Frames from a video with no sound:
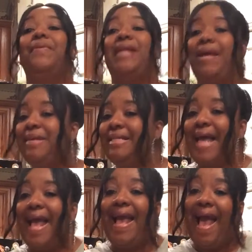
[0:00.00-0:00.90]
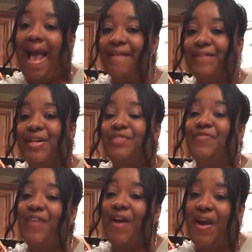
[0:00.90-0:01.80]
Let me say hey first,
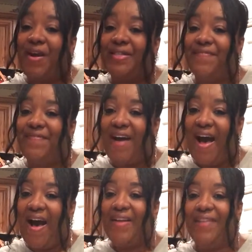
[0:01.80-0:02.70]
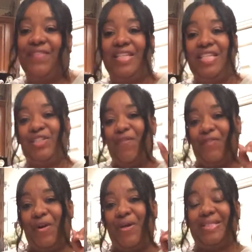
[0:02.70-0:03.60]
first of all, if this is your
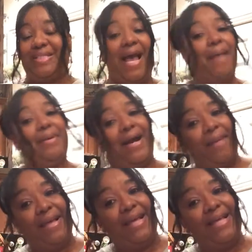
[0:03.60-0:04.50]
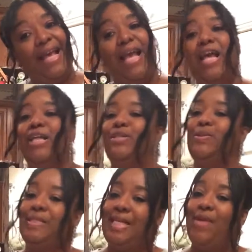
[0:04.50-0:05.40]
first time coming
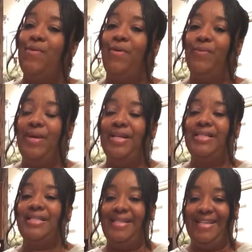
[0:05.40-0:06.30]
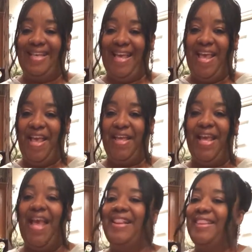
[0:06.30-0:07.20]
to see what Rita's cooking,
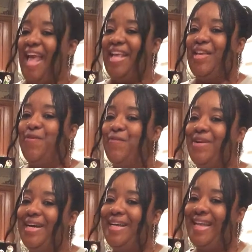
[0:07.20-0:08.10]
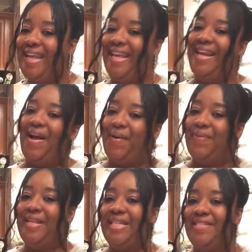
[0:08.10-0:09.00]
thank you for clicking
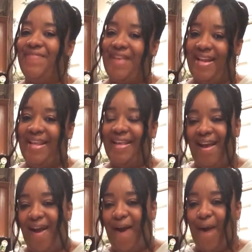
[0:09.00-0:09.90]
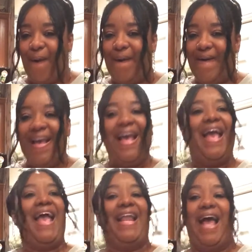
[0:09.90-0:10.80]
on this video.
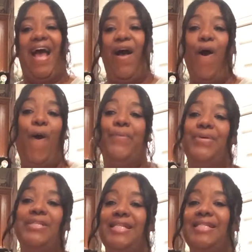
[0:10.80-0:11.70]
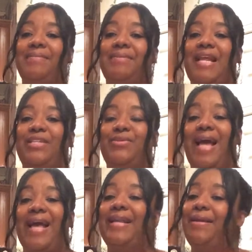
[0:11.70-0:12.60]
And I hope you'll see something that you
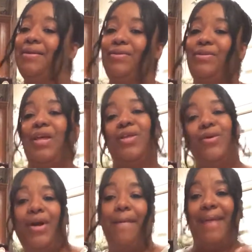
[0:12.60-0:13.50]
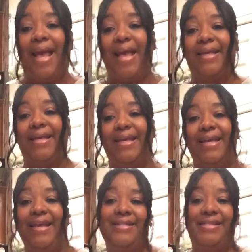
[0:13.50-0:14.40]
like and then you'll come back
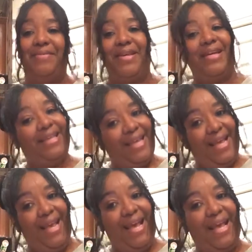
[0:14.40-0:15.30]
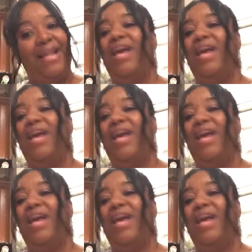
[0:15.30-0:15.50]
and see me again.